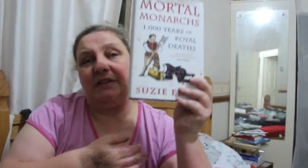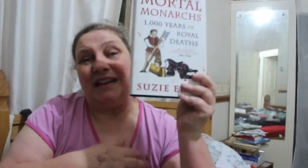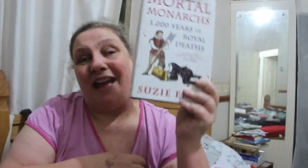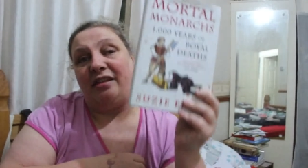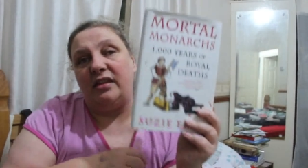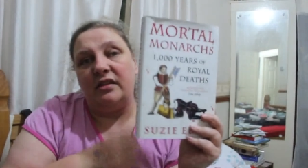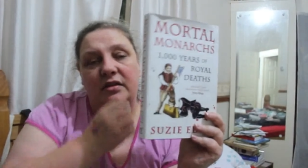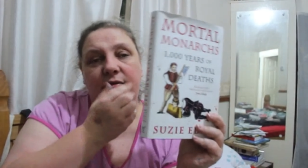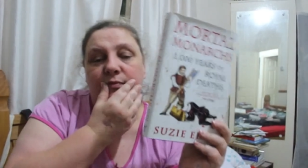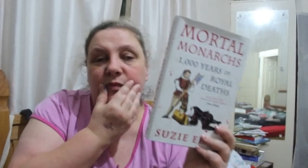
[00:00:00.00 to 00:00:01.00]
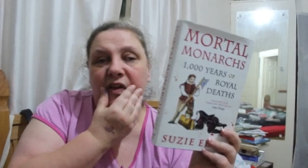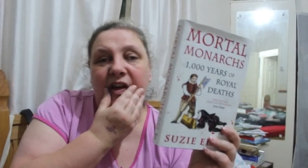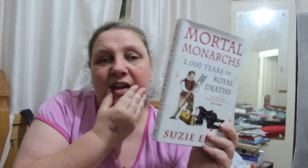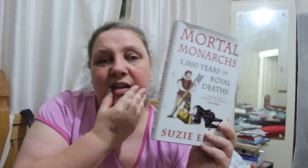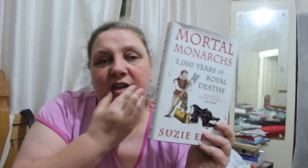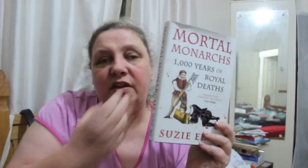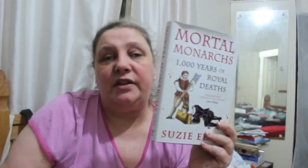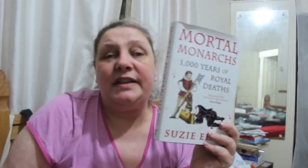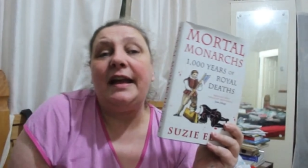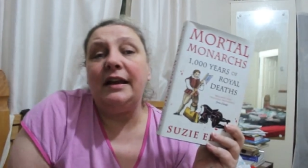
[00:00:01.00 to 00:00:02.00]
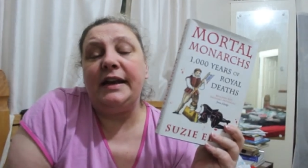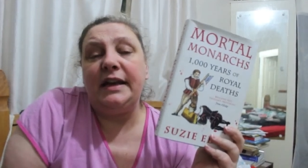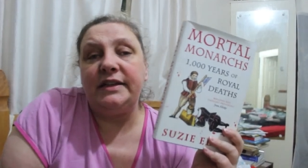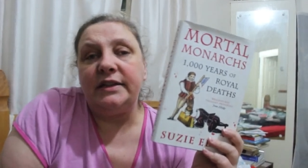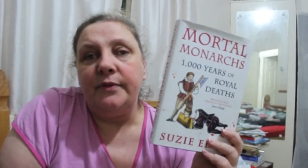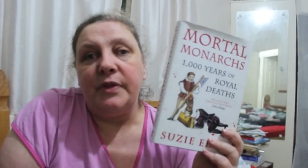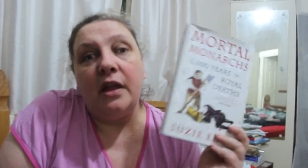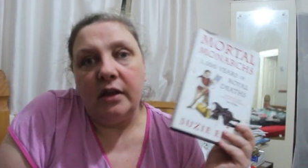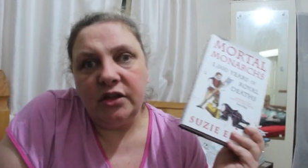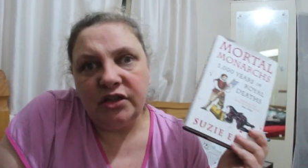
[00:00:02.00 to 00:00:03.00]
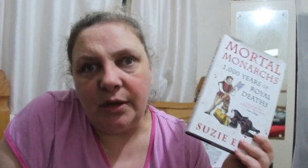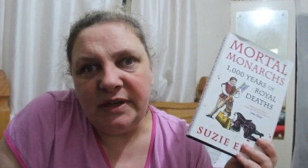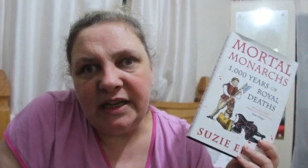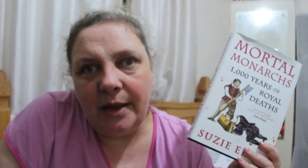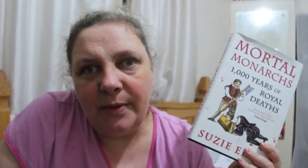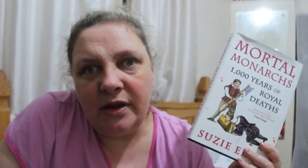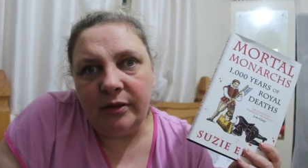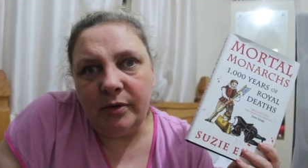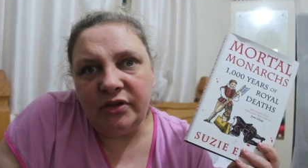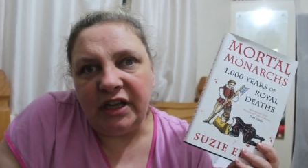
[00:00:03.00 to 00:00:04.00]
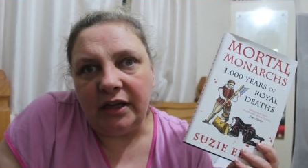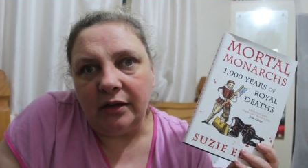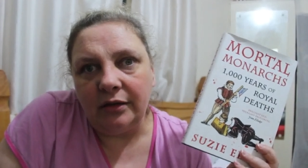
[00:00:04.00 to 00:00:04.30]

death and dying and her tagline is, shall we dig up another body?